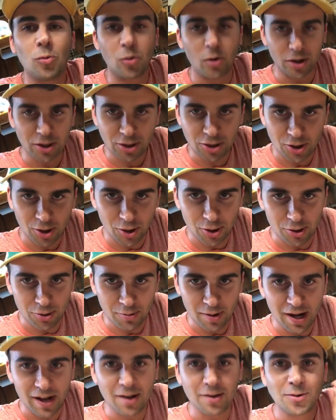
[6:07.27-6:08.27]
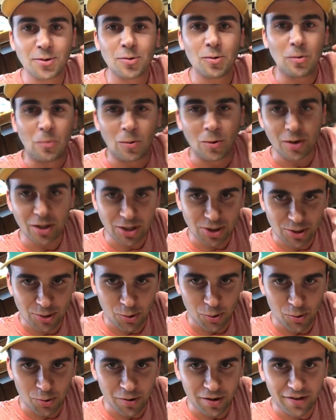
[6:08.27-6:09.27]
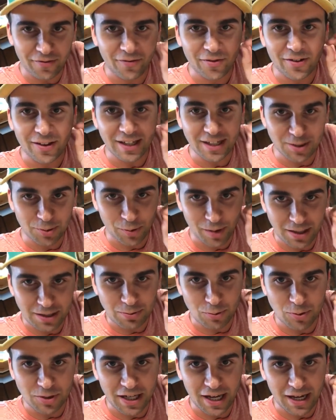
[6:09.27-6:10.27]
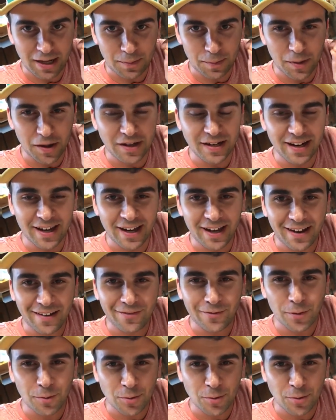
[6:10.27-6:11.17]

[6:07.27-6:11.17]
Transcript: What a turnaround, what a story for this week's Mosaic Monday,